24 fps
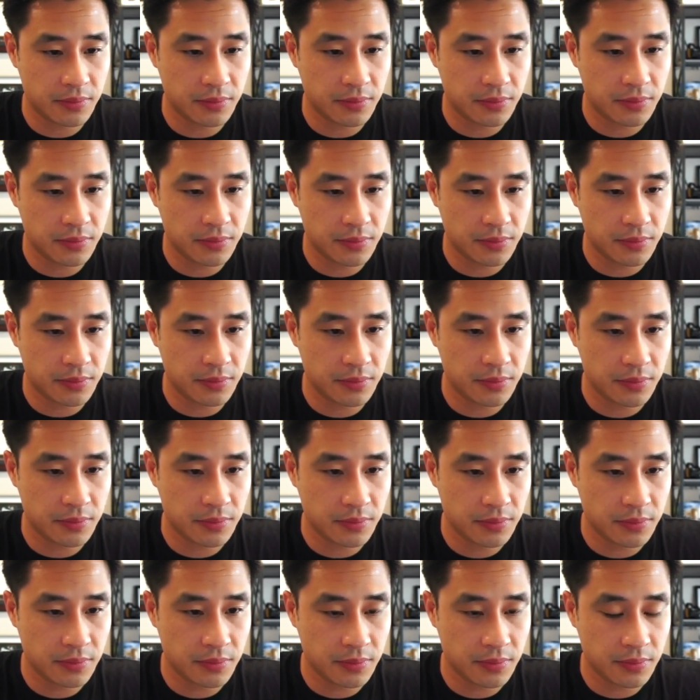
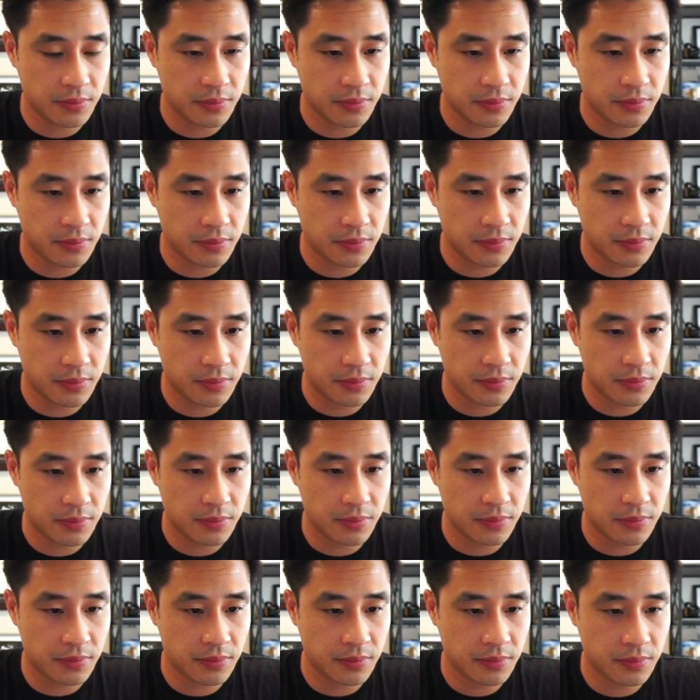
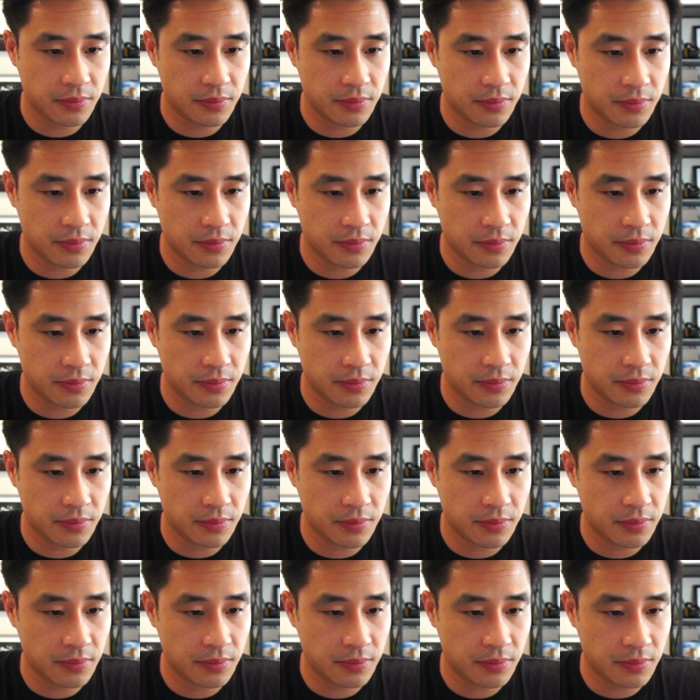
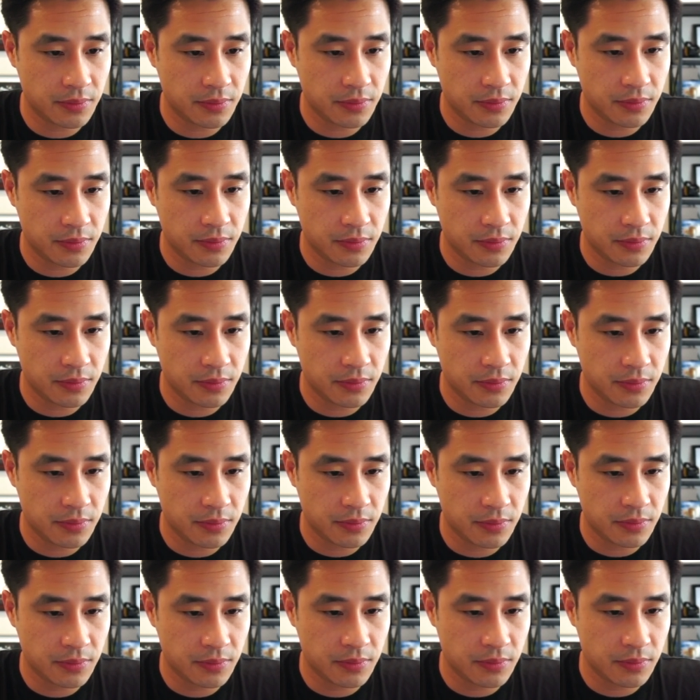
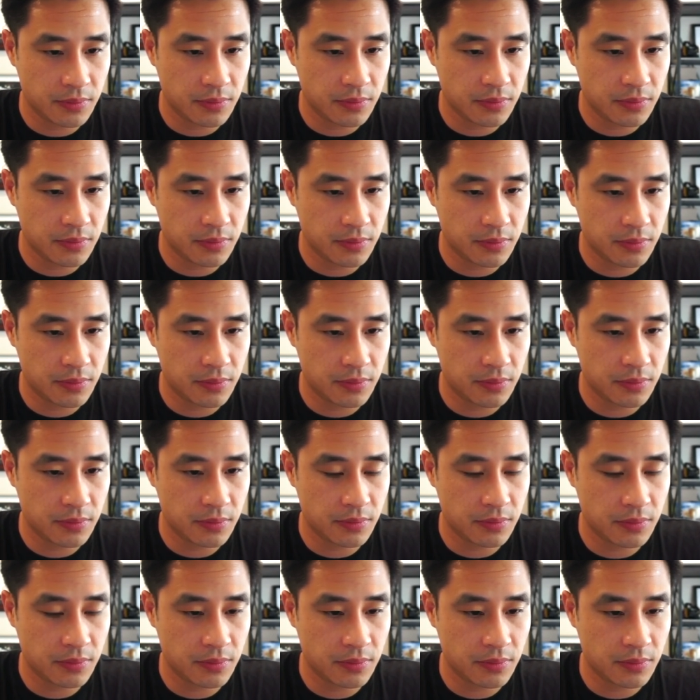
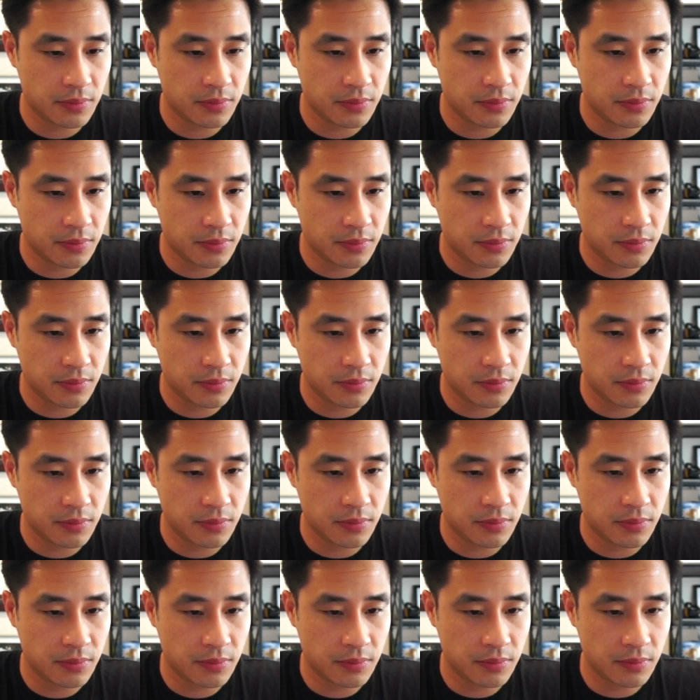
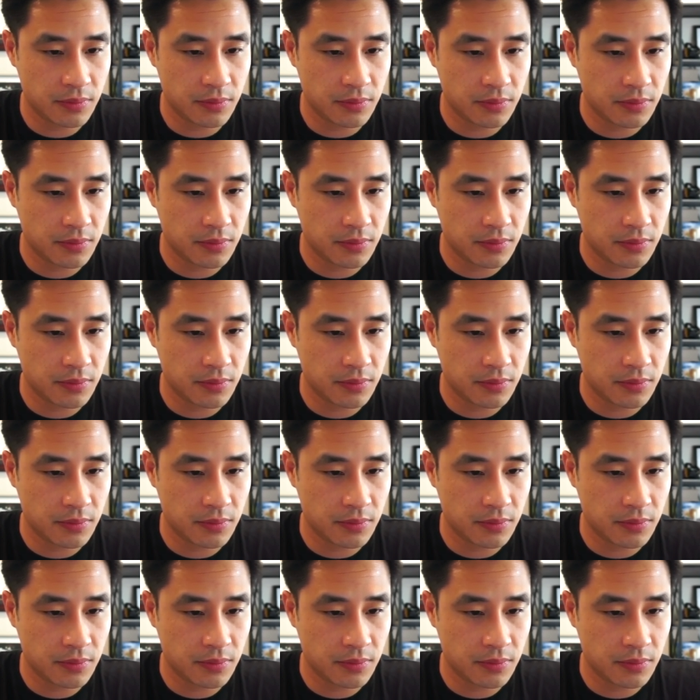[no speech]